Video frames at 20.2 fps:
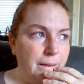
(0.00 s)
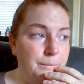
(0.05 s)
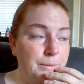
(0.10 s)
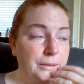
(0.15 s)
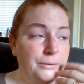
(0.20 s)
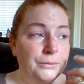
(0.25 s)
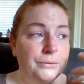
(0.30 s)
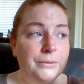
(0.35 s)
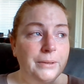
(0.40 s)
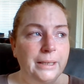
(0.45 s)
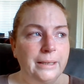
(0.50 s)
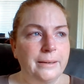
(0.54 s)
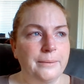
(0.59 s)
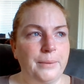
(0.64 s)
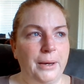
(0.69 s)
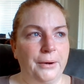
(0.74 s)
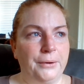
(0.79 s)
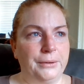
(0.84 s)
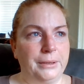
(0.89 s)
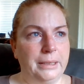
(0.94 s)
I mean, you think
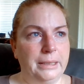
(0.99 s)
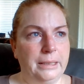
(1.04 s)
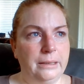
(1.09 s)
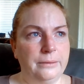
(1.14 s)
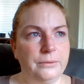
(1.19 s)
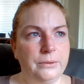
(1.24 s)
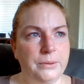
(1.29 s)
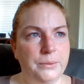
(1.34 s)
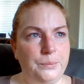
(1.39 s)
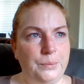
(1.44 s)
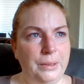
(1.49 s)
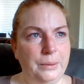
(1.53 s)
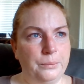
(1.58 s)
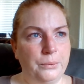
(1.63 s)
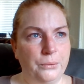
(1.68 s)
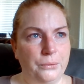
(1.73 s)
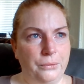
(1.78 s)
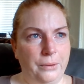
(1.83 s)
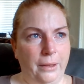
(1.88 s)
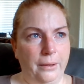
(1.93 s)
about it, even the
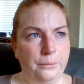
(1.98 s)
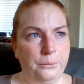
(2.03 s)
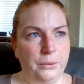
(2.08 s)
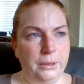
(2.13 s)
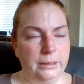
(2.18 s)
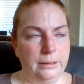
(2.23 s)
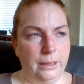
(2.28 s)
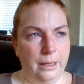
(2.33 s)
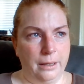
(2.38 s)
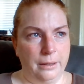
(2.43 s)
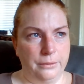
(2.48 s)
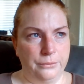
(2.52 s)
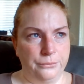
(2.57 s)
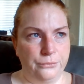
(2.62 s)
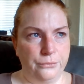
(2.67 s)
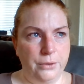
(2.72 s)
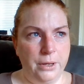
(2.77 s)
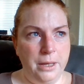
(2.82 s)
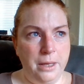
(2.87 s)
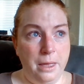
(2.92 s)
people that we love
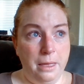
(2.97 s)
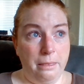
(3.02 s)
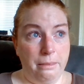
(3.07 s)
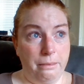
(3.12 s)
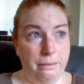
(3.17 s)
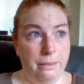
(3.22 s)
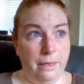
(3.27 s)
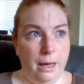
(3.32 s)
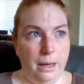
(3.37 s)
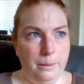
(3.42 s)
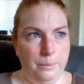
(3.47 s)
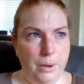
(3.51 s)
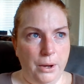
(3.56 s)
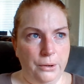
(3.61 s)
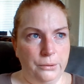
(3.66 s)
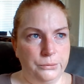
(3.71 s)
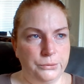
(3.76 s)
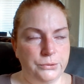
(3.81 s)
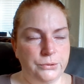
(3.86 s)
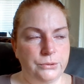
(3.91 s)
the
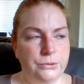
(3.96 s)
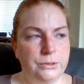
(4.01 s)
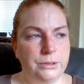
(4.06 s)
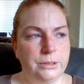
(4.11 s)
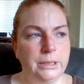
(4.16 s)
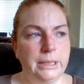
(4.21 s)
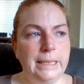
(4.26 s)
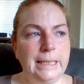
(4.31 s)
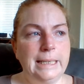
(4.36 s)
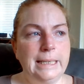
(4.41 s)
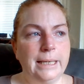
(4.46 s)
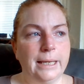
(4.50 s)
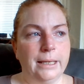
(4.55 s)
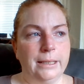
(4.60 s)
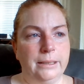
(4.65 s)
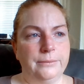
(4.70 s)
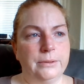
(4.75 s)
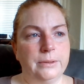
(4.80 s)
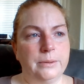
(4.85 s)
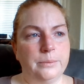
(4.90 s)
most,
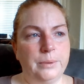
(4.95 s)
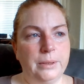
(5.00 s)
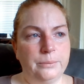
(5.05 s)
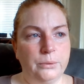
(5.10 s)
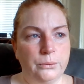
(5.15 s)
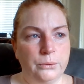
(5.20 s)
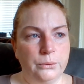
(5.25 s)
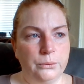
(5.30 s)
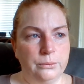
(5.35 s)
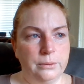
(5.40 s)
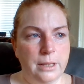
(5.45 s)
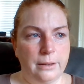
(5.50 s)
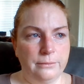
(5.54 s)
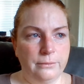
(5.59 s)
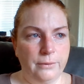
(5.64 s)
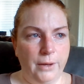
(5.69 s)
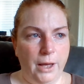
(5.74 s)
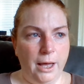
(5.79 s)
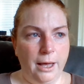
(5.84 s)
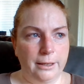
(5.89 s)
and even the people who
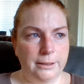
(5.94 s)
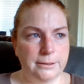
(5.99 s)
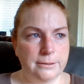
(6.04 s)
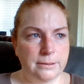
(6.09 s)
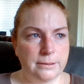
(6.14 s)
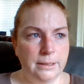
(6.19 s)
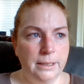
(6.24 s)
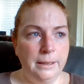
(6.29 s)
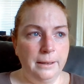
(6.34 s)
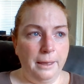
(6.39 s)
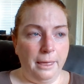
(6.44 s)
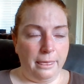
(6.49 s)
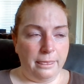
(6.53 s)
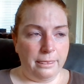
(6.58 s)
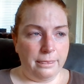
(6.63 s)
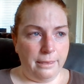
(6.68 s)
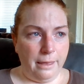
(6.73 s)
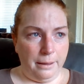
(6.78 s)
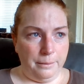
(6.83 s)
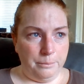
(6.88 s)
love us
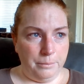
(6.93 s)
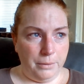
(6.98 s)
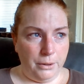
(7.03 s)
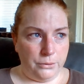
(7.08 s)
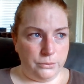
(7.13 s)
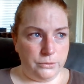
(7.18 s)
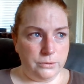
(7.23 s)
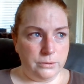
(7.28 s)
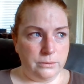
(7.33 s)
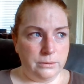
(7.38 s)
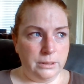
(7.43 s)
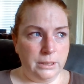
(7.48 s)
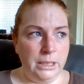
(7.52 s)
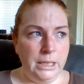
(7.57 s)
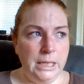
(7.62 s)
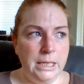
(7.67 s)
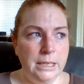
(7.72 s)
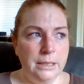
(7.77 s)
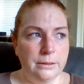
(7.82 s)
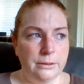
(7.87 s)
the most,
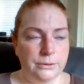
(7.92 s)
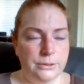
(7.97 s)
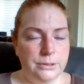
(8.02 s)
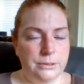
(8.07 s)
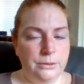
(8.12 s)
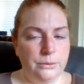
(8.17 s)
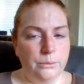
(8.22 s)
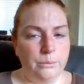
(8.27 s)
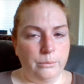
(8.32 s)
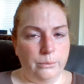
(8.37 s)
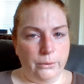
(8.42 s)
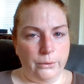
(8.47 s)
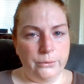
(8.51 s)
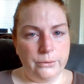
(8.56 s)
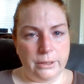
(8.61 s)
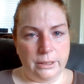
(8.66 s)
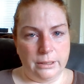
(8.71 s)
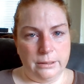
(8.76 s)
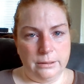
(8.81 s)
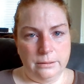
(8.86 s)
they're still
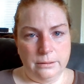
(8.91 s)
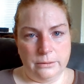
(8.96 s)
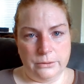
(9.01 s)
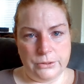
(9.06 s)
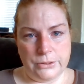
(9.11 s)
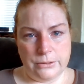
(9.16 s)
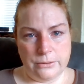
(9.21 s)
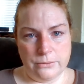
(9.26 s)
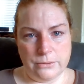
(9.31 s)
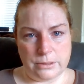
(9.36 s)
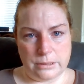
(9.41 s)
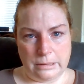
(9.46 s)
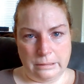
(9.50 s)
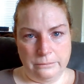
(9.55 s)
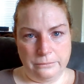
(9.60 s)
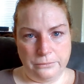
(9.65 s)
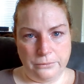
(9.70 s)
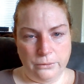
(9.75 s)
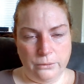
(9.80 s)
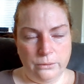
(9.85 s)
broken. They're still
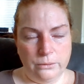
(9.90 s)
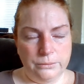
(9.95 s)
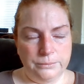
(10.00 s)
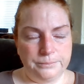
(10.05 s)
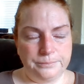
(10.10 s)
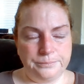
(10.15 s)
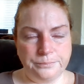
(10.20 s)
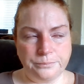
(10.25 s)
sinful.